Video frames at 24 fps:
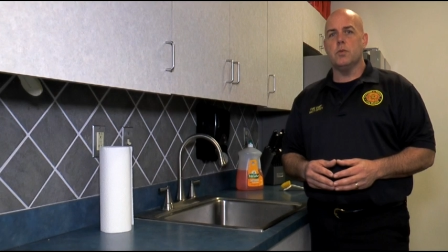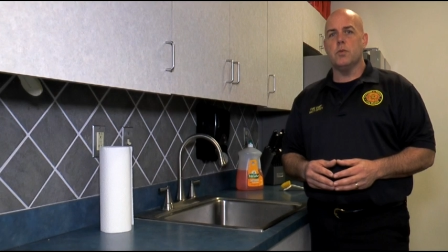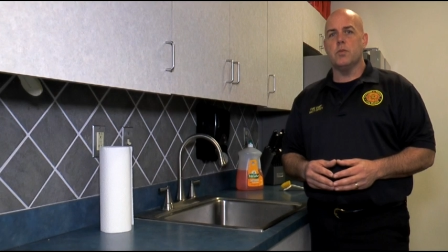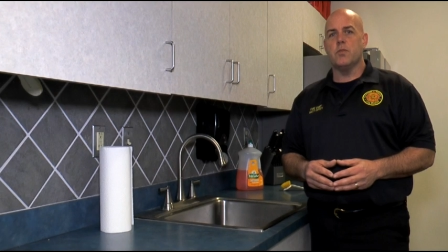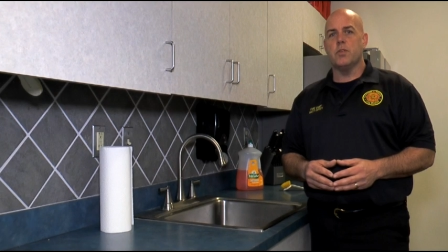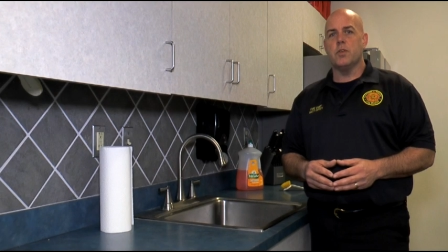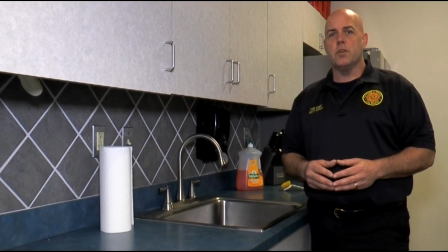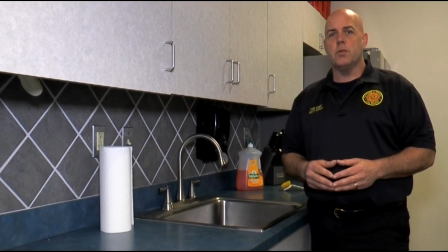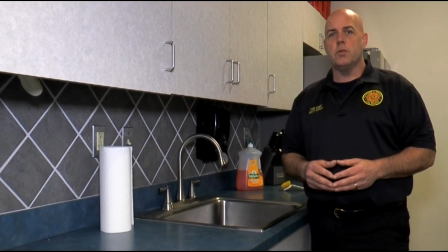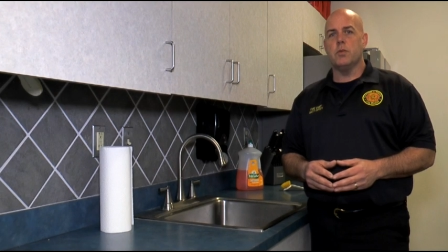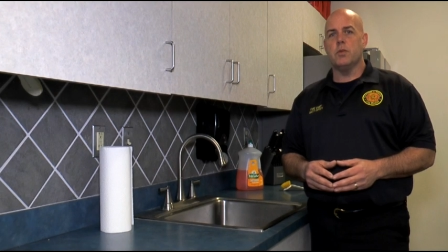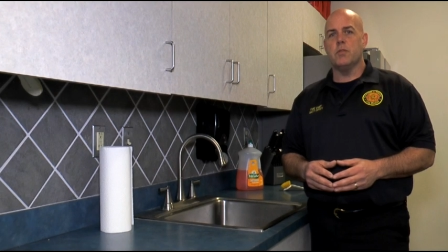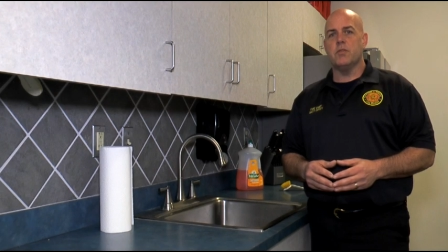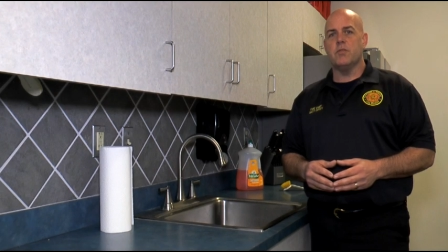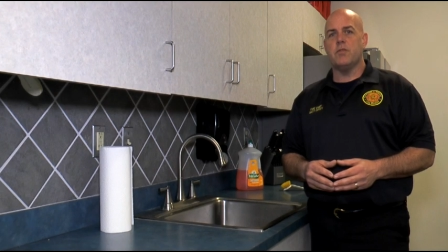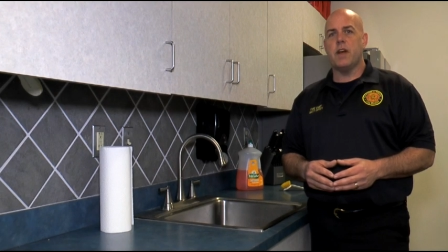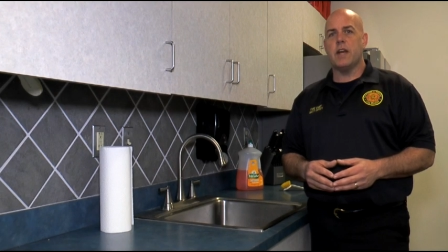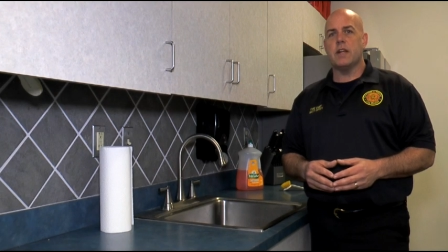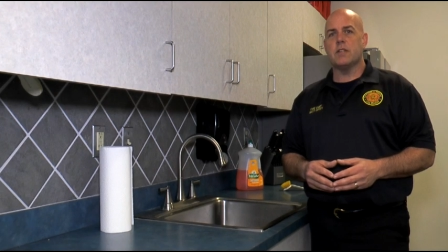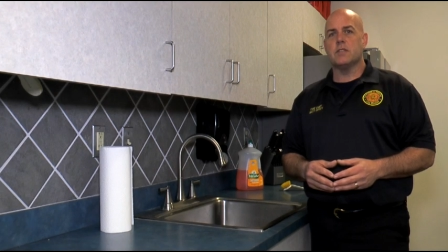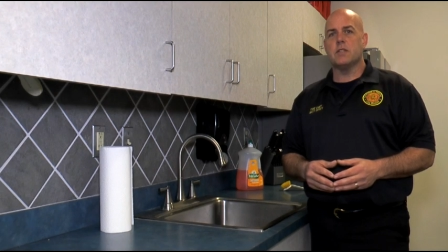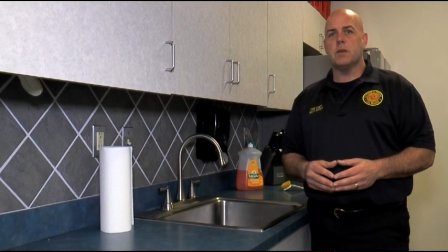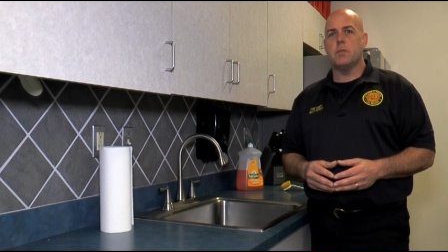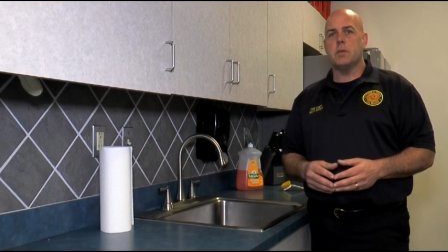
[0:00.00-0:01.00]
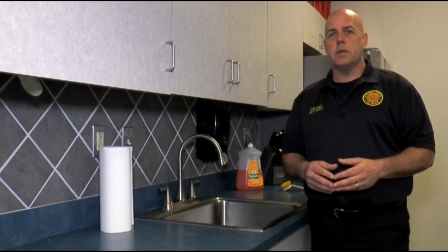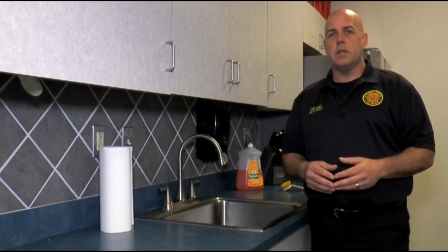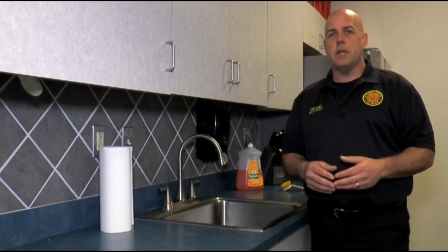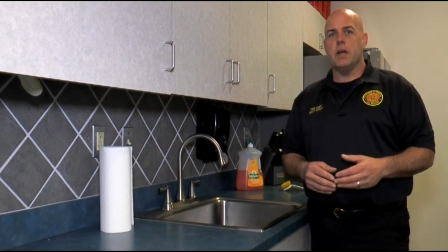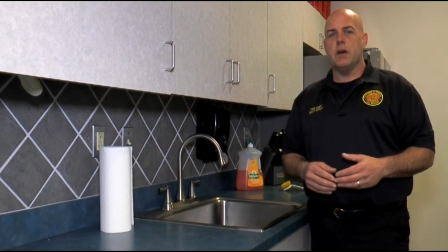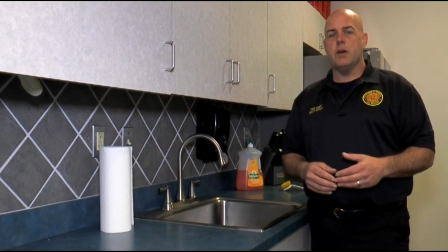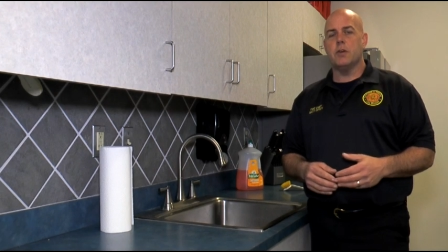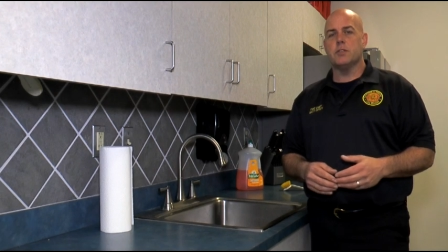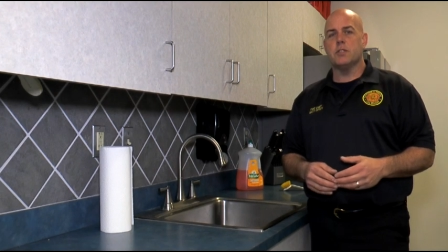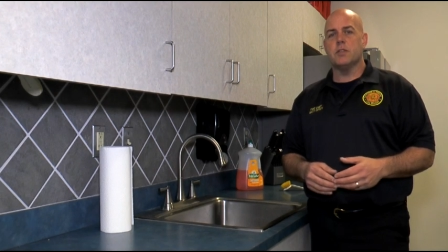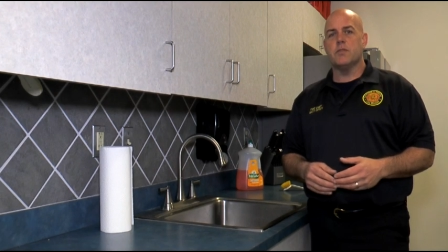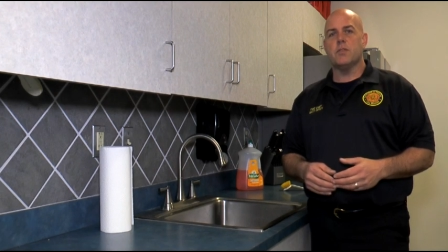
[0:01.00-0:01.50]
for you to infect somebody
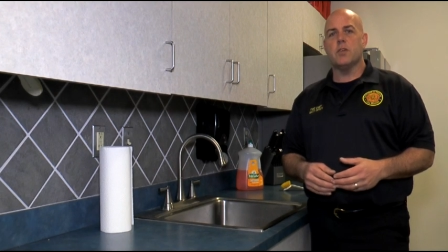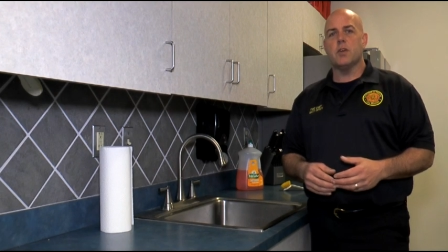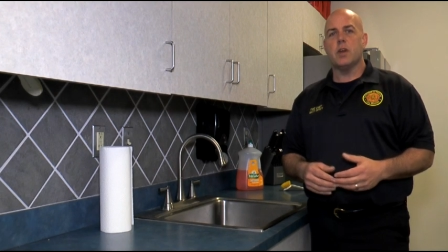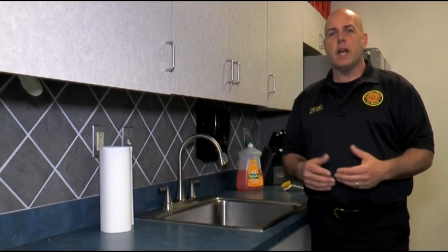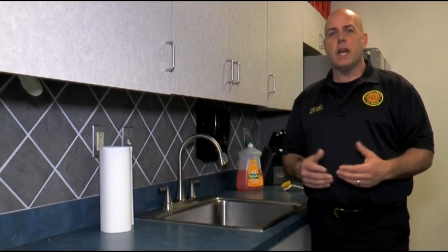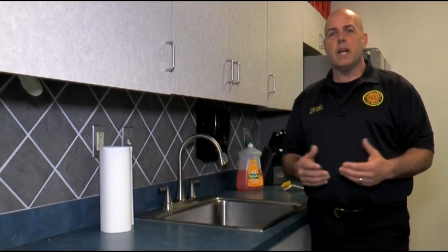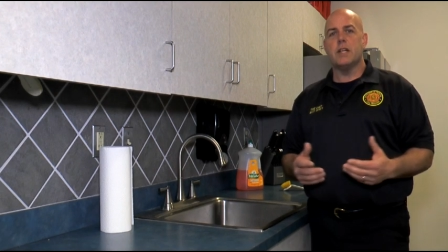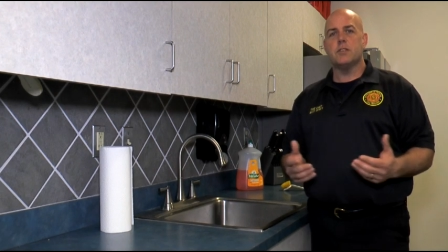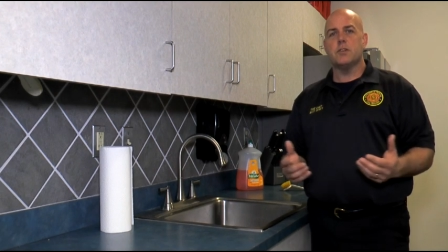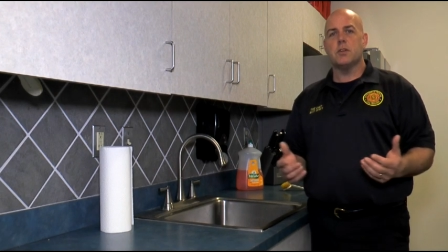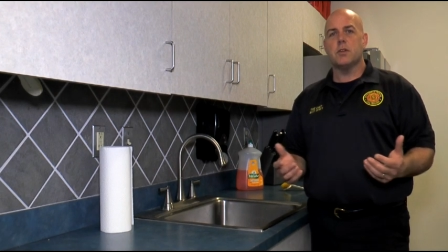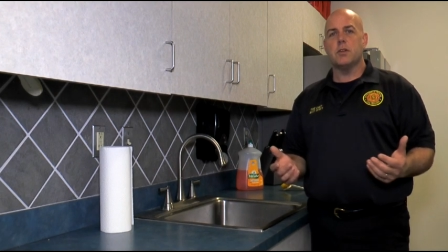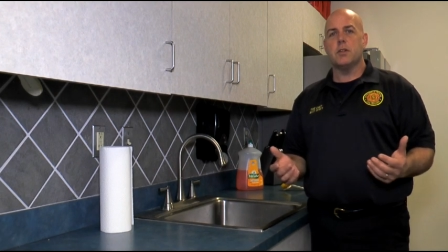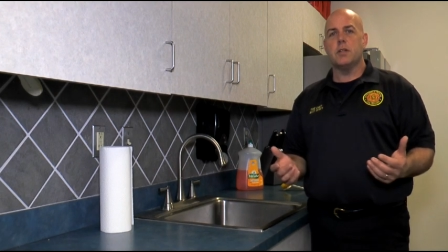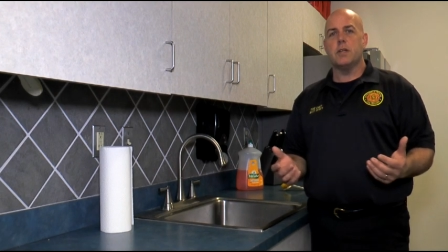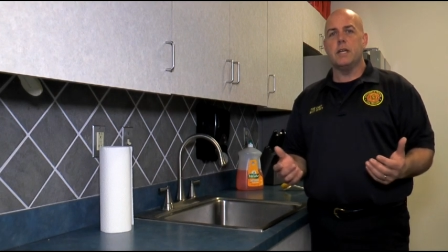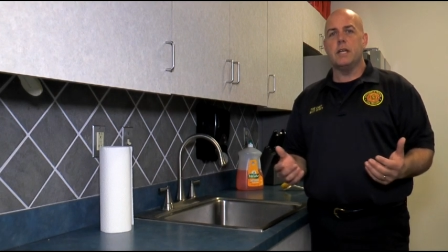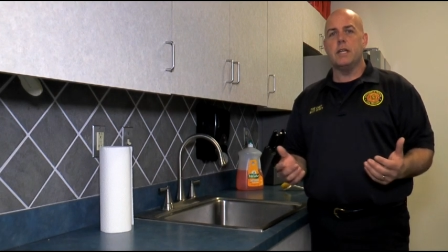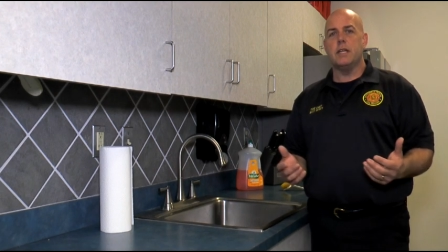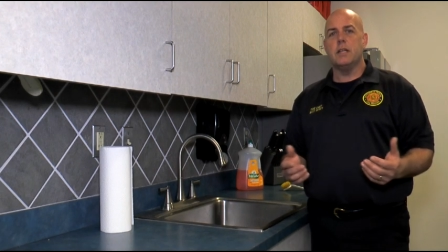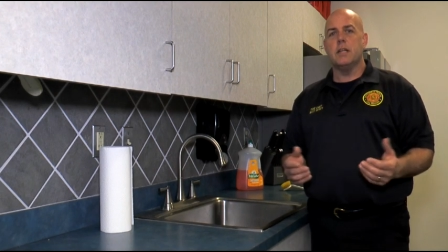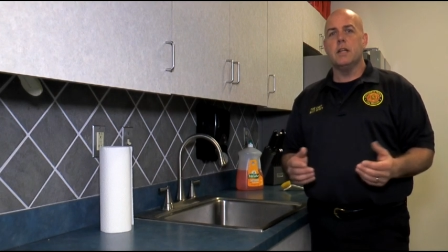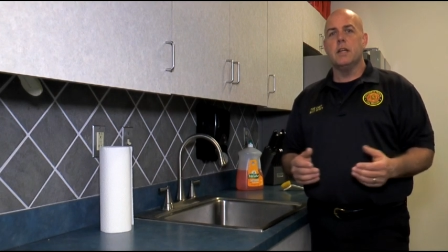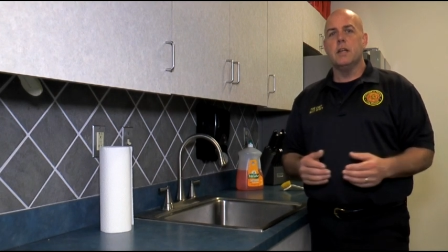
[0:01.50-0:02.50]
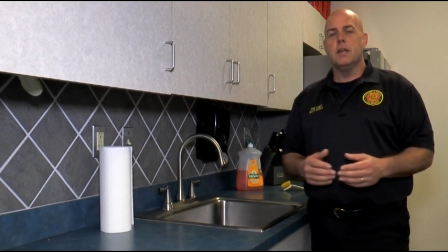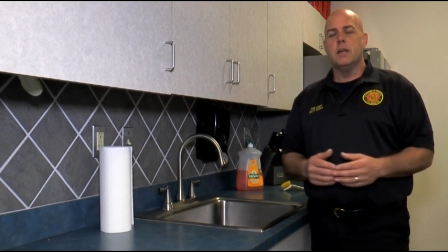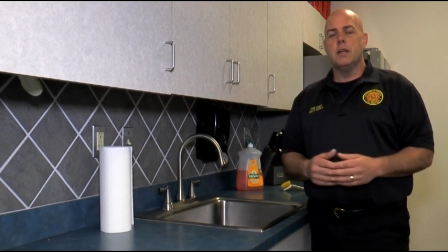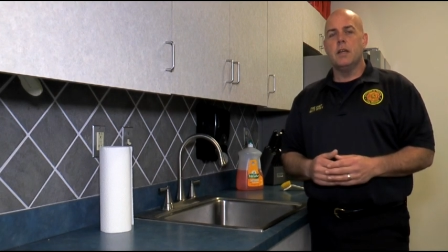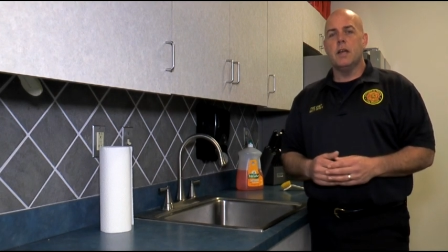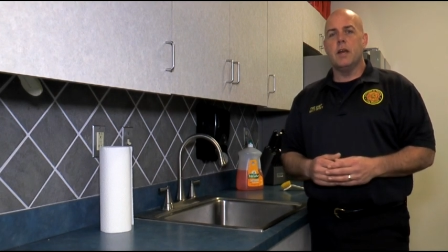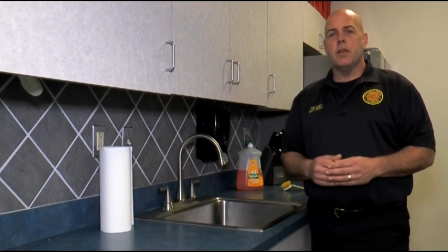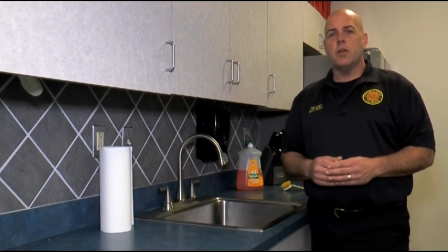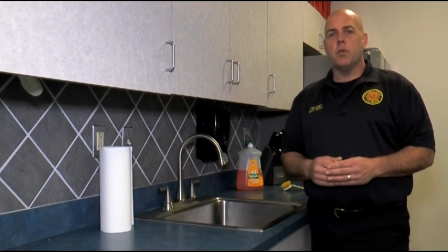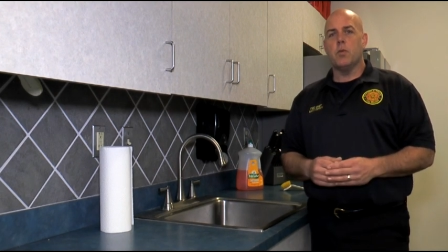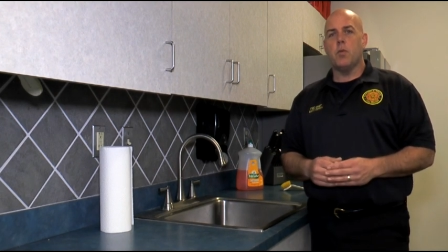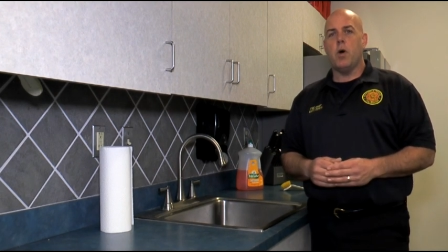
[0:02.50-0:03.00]
else if your hands are clean
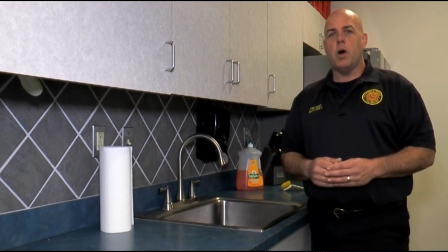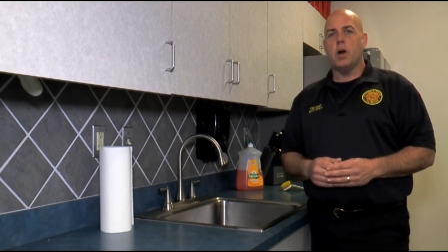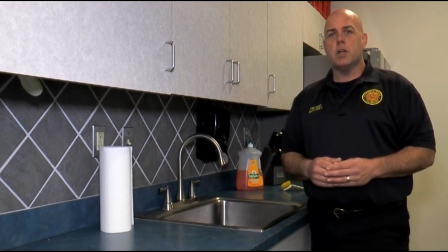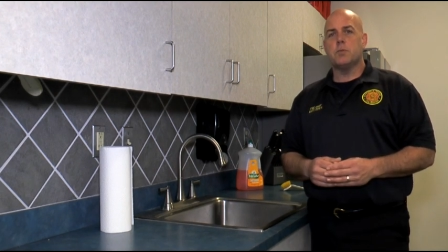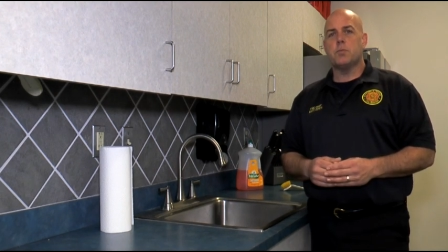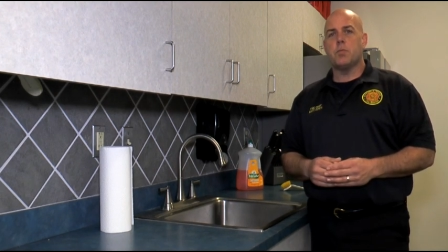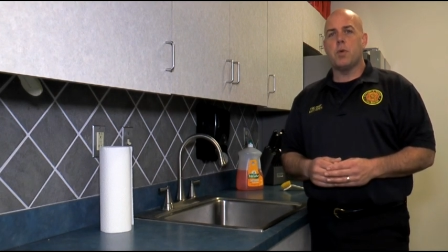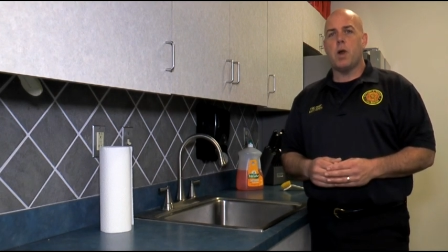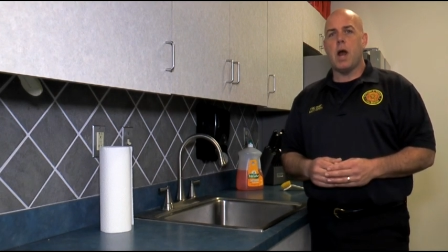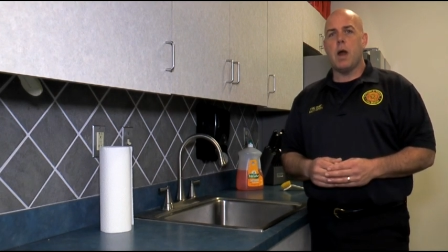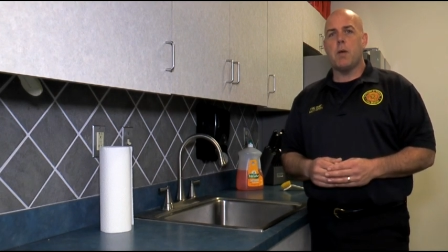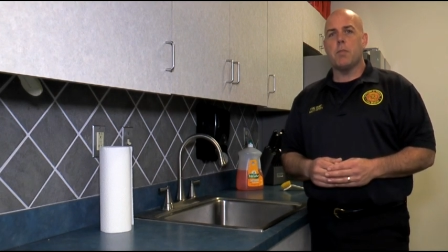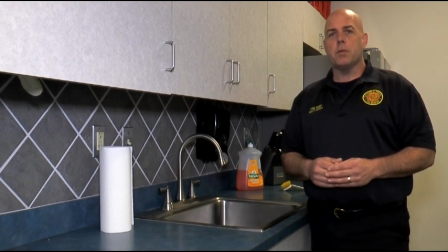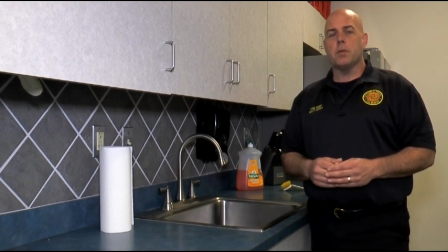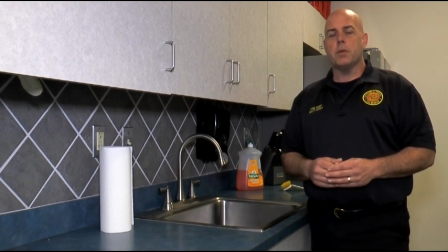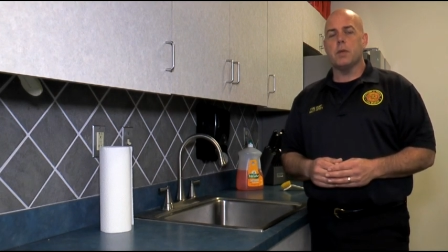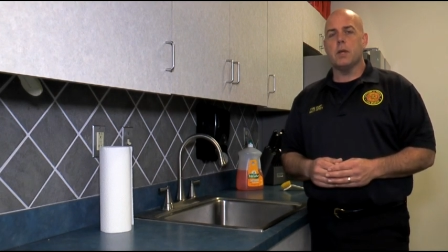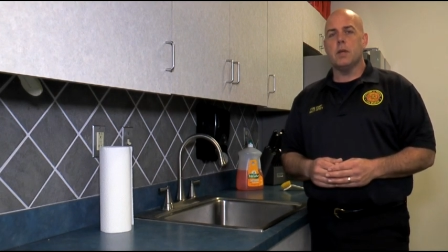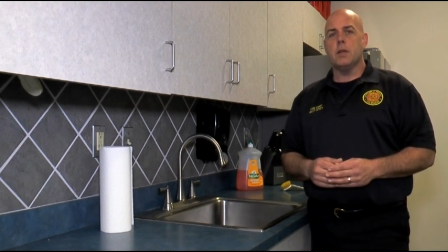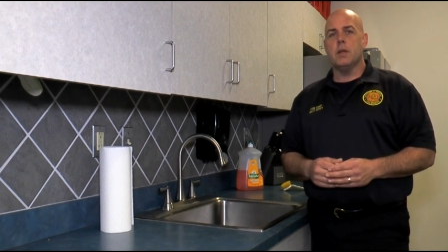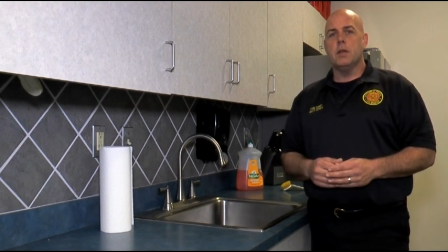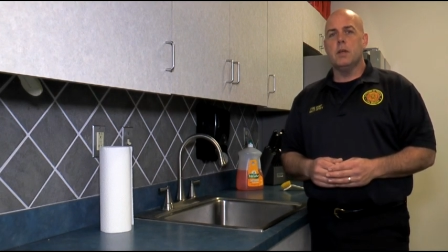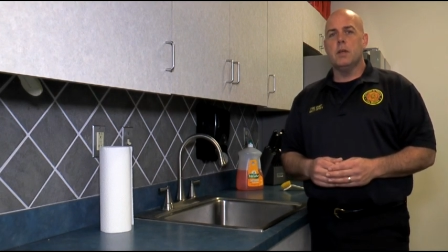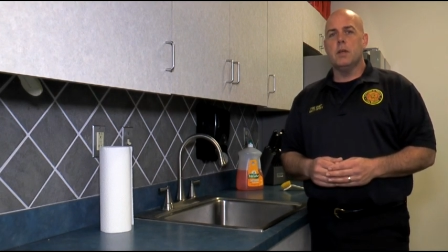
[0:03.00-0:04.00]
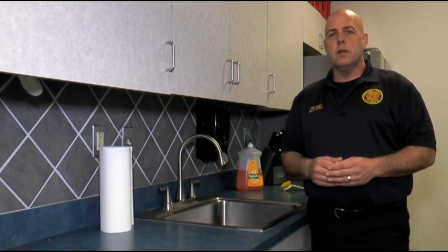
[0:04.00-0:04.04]
and they're washed properly.